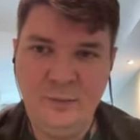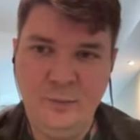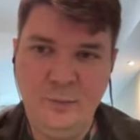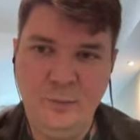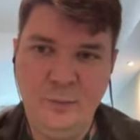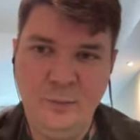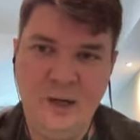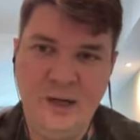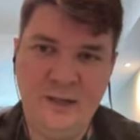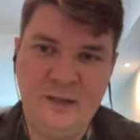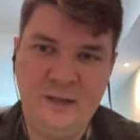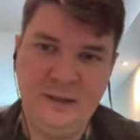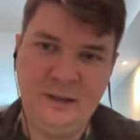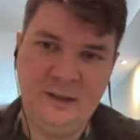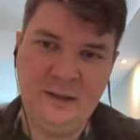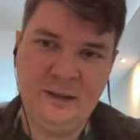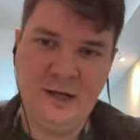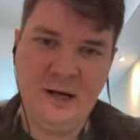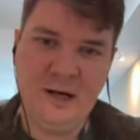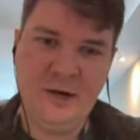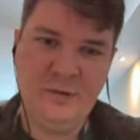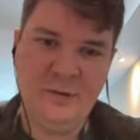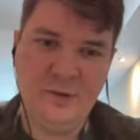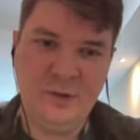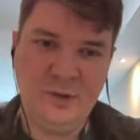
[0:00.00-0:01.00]
but it
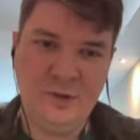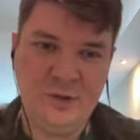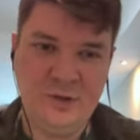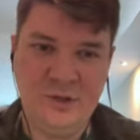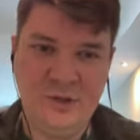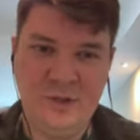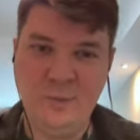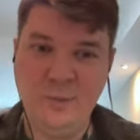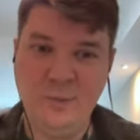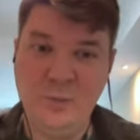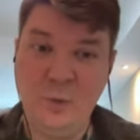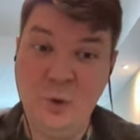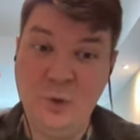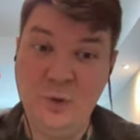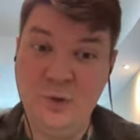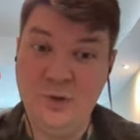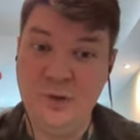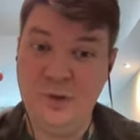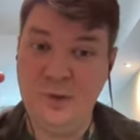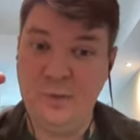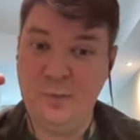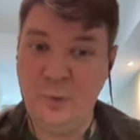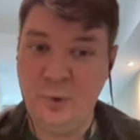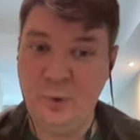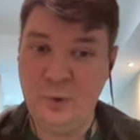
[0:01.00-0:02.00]
covers the
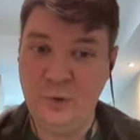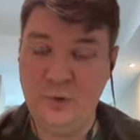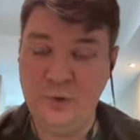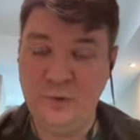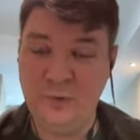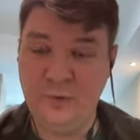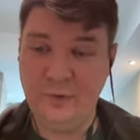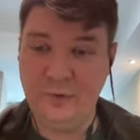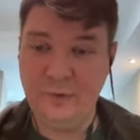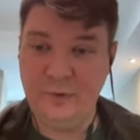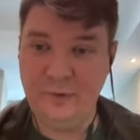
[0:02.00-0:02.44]
most important